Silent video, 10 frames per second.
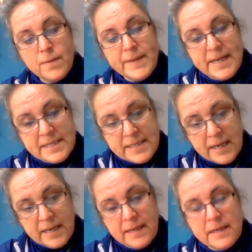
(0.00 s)

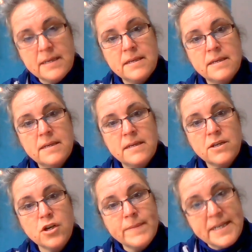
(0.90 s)
Gomenasai,
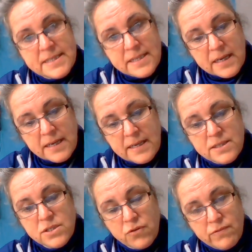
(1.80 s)

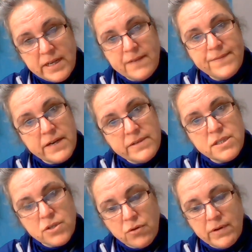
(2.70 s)
Gomenasai, sorry, very
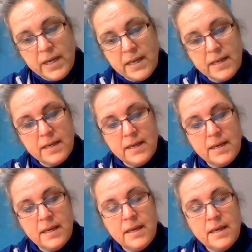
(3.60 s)
sorry.
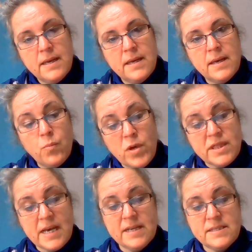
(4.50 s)
And
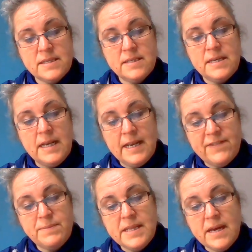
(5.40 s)
with that, he
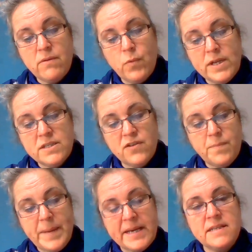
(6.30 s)
left me there and went
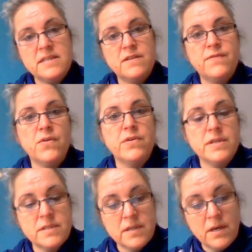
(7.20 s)
off back into the
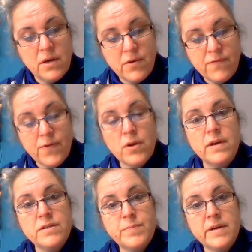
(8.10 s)
forest,
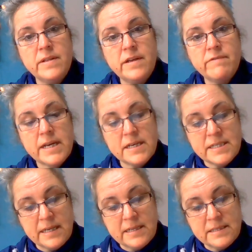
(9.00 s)
followed by the
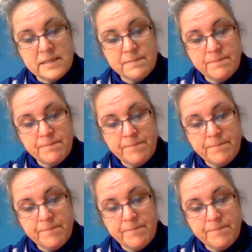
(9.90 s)
orangutans.